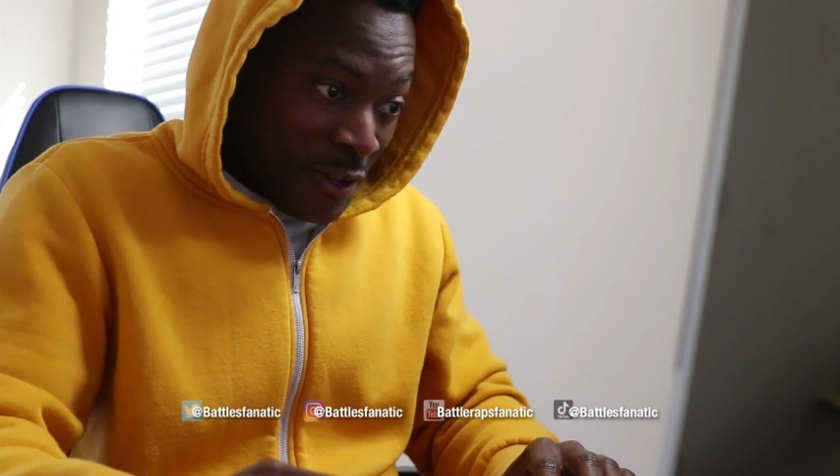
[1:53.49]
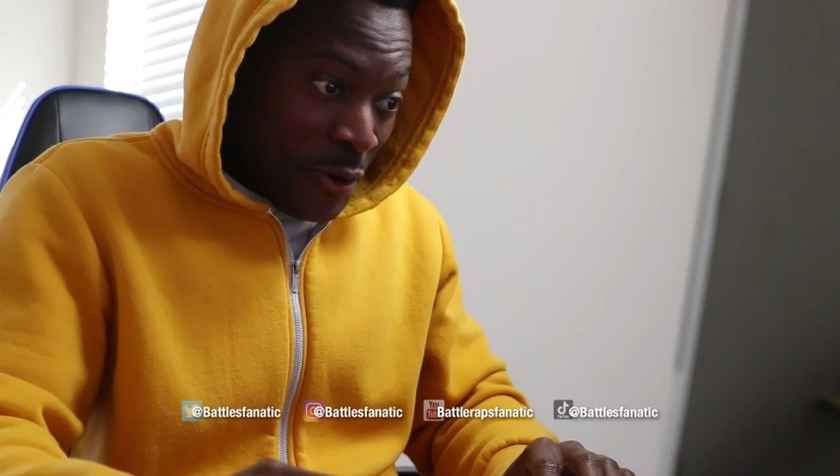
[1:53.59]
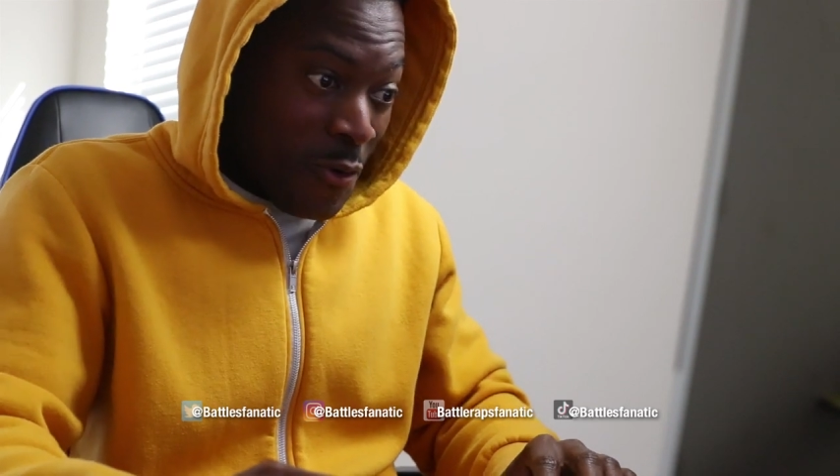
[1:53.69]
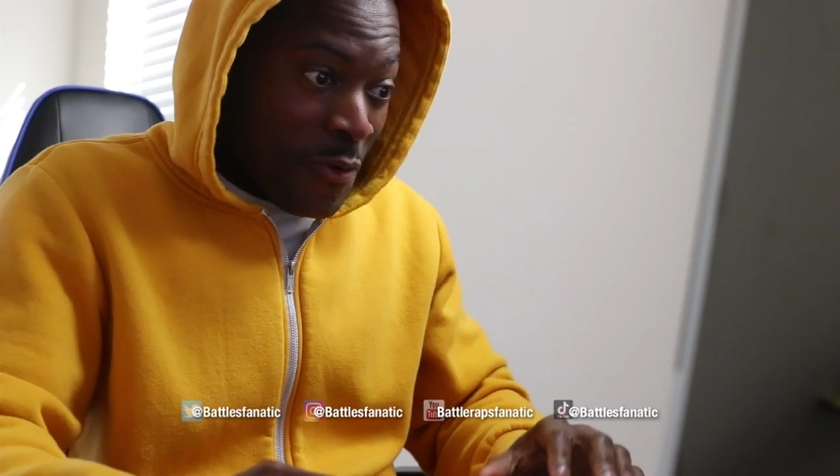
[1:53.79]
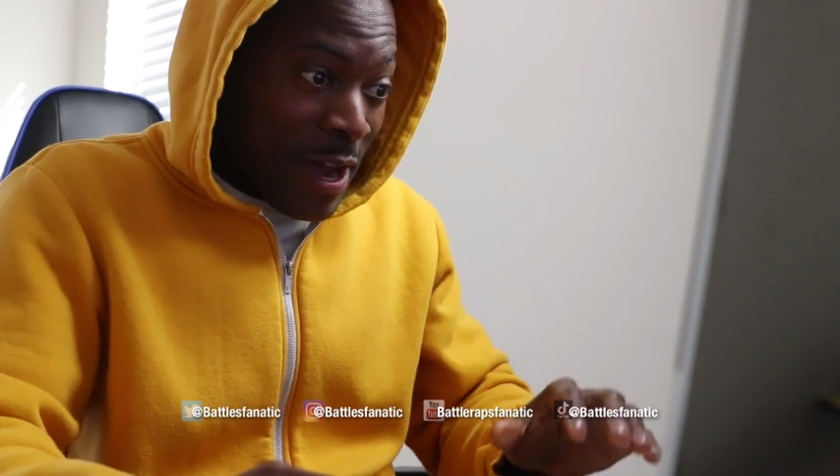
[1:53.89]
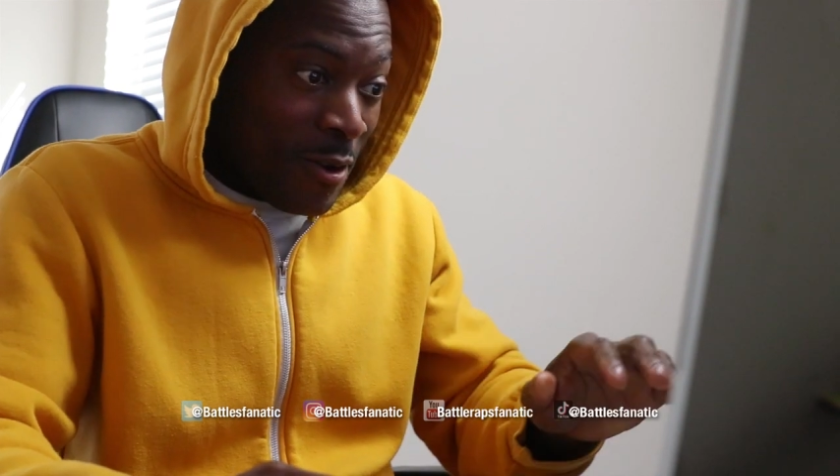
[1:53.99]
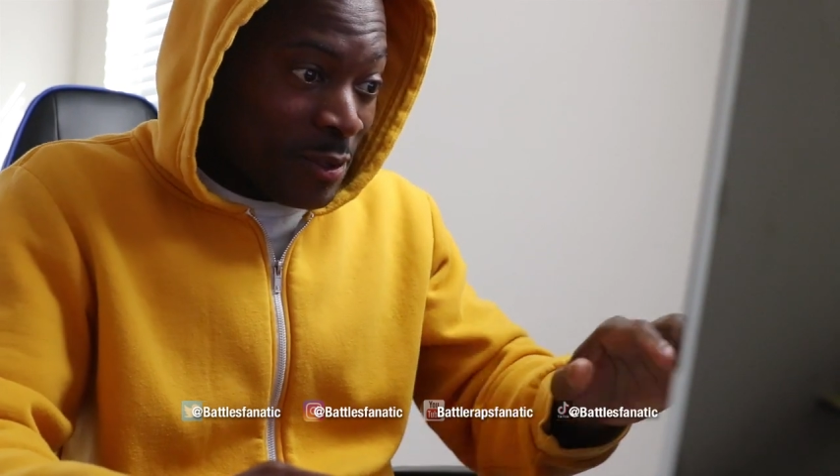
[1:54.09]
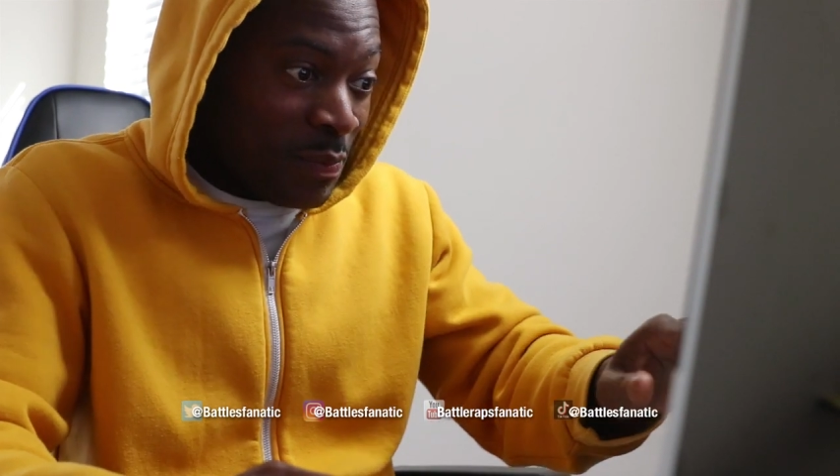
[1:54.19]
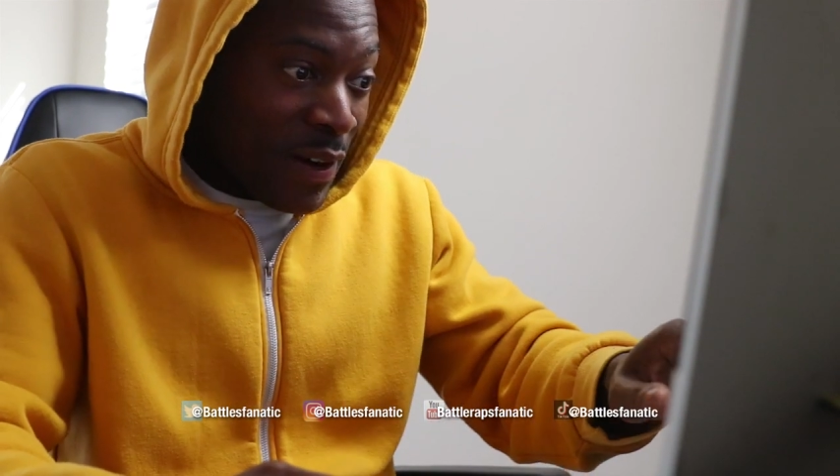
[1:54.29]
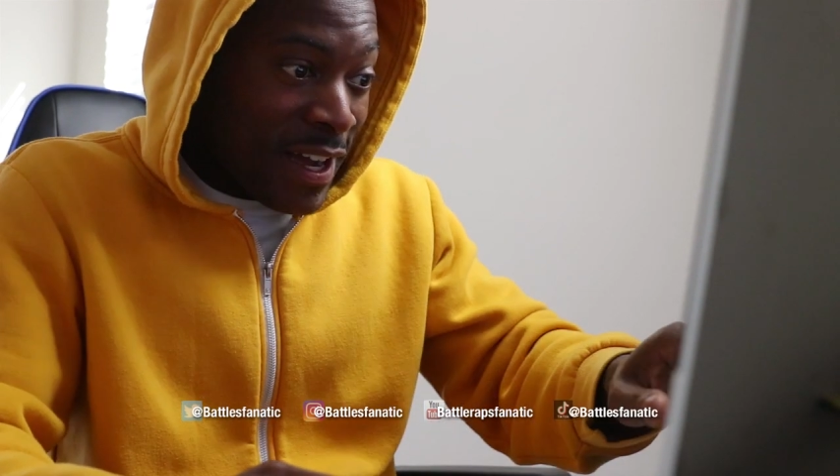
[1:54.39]
Who
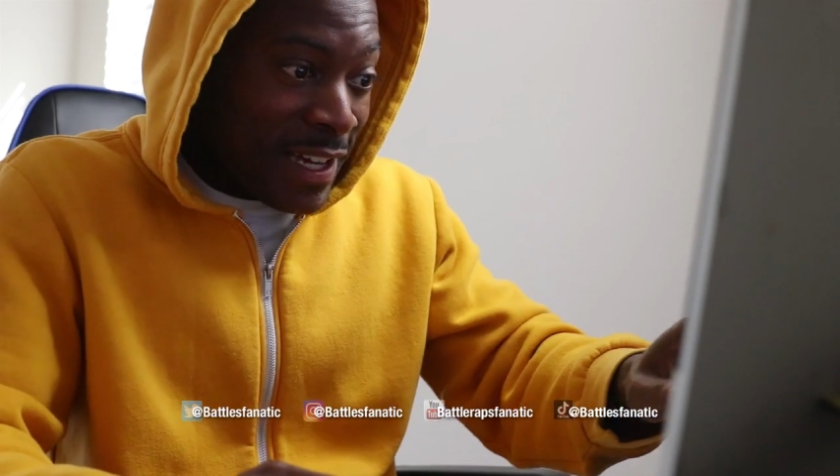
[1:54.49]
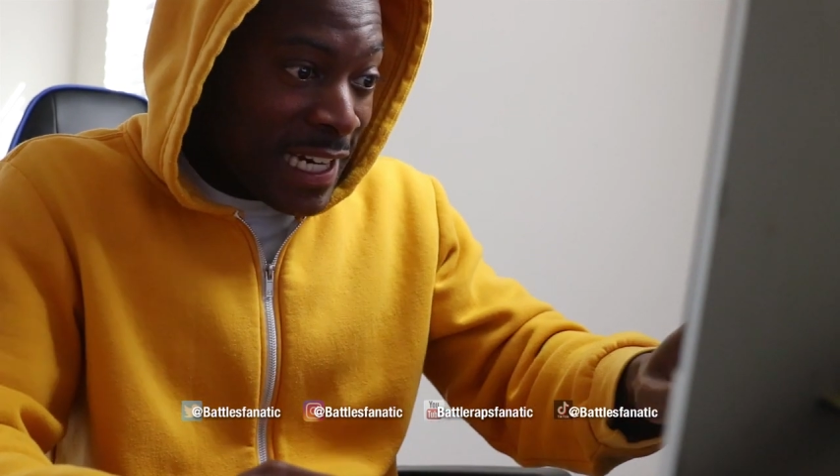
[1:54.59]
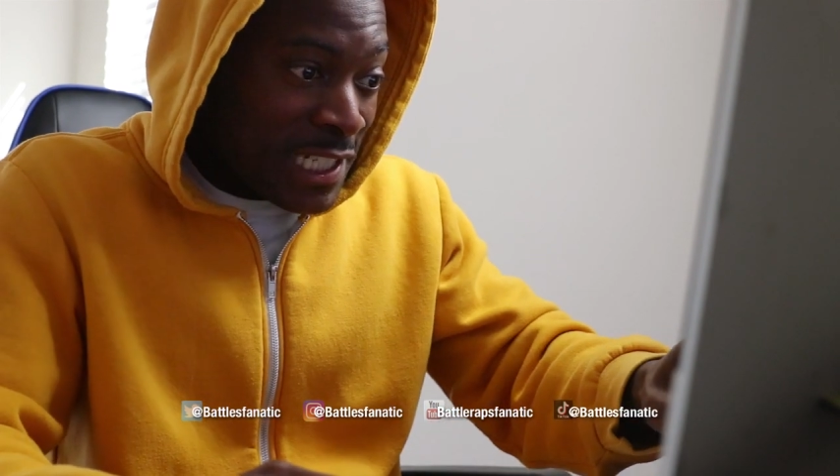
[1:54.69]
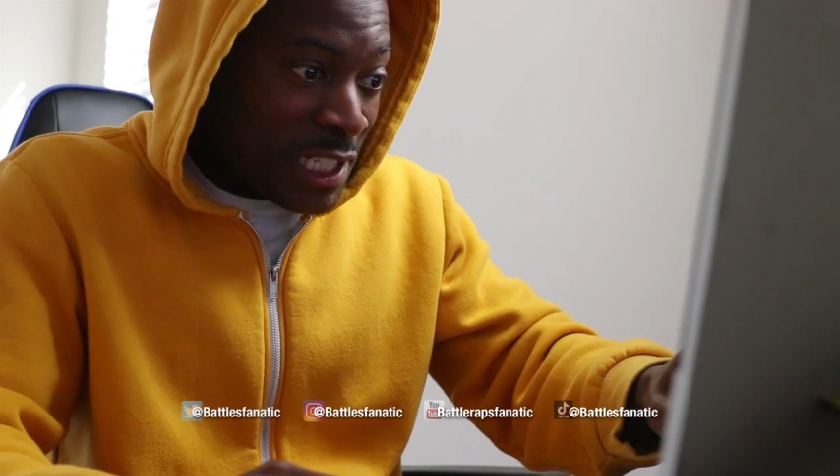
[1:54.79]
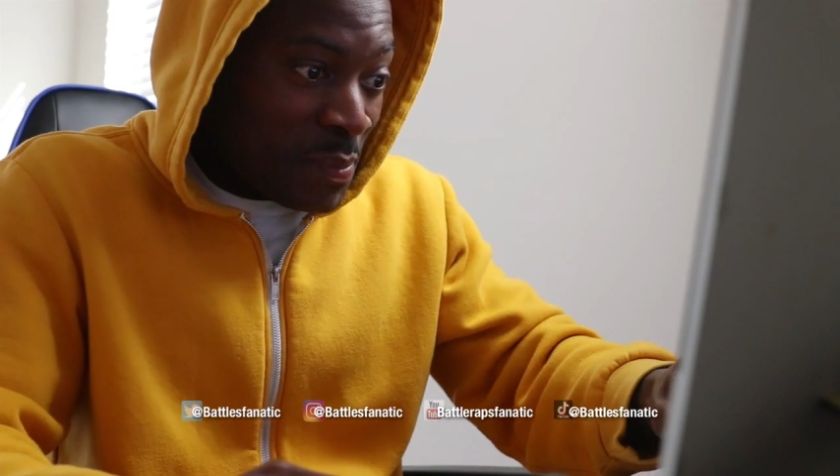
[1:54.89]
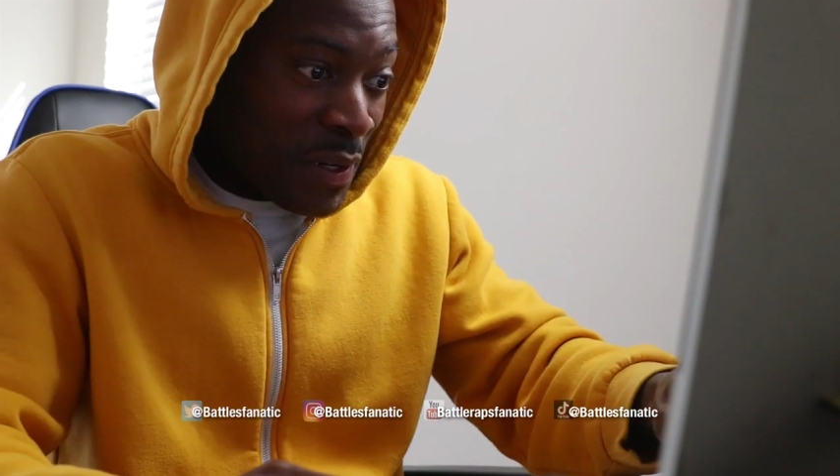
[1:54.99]
else, bruh? They just